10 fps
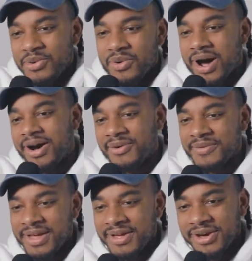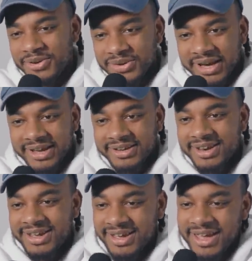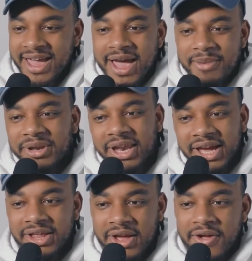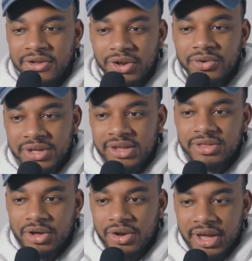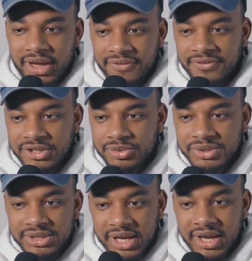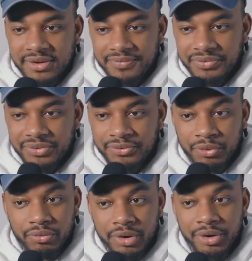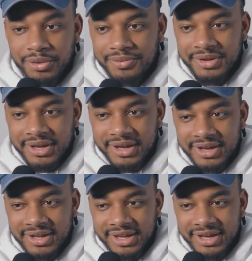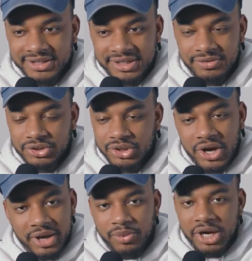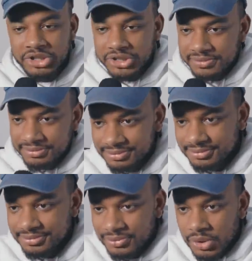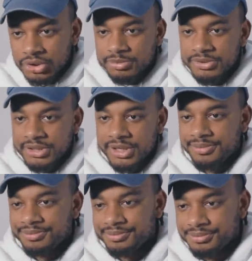Wow. Okay. But like, low-key though, like, if this was like for real, like a TV show, I'd watch it. 100%.